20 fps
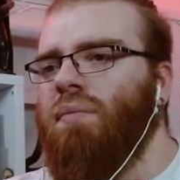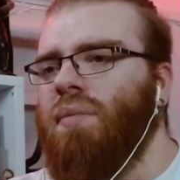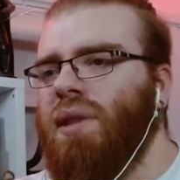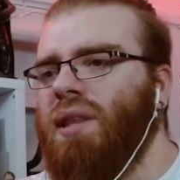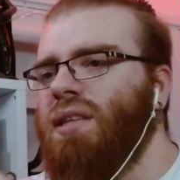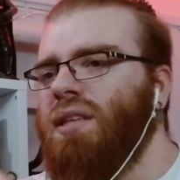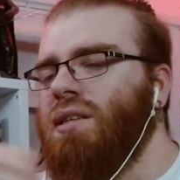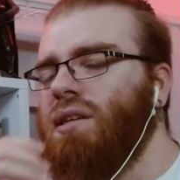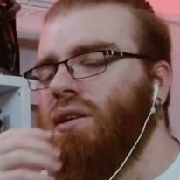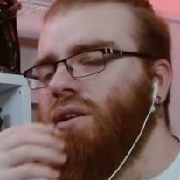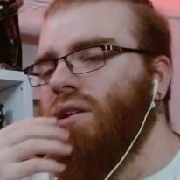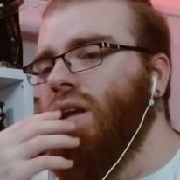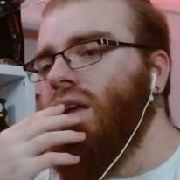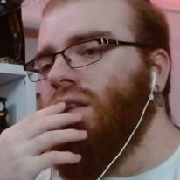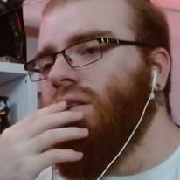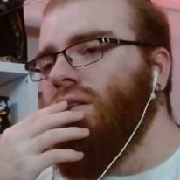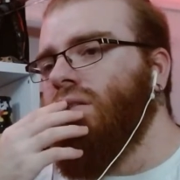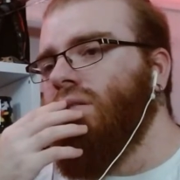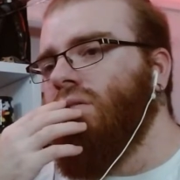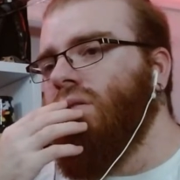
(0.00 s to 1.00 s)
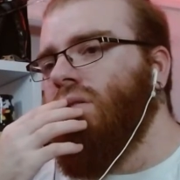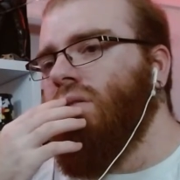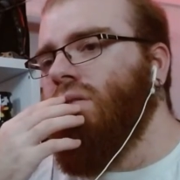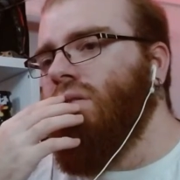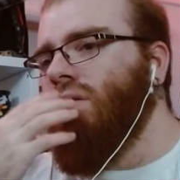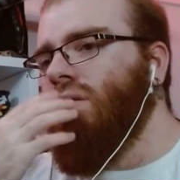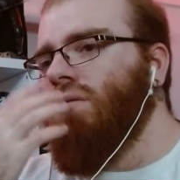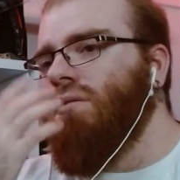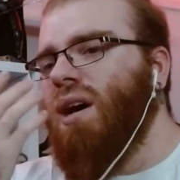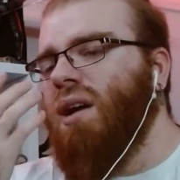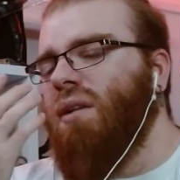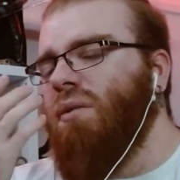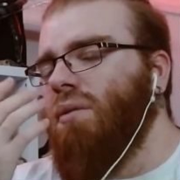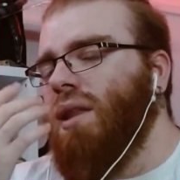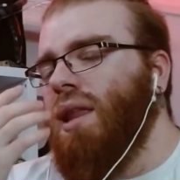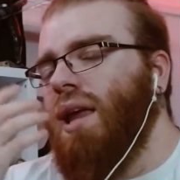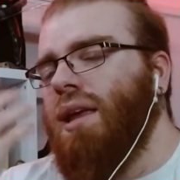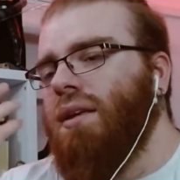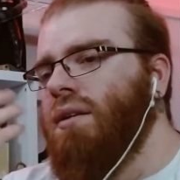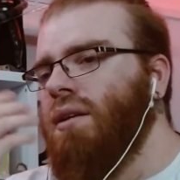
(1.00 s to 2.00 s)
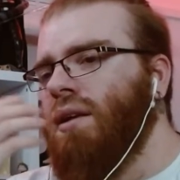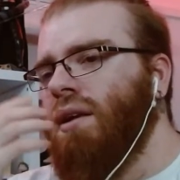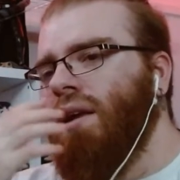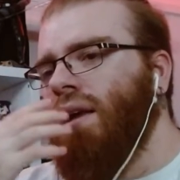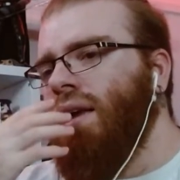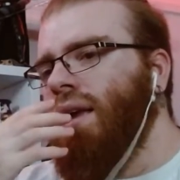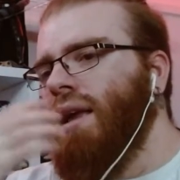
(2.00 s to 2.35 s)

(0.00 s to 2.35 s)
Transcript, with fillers: but there's a creator, or I don't like.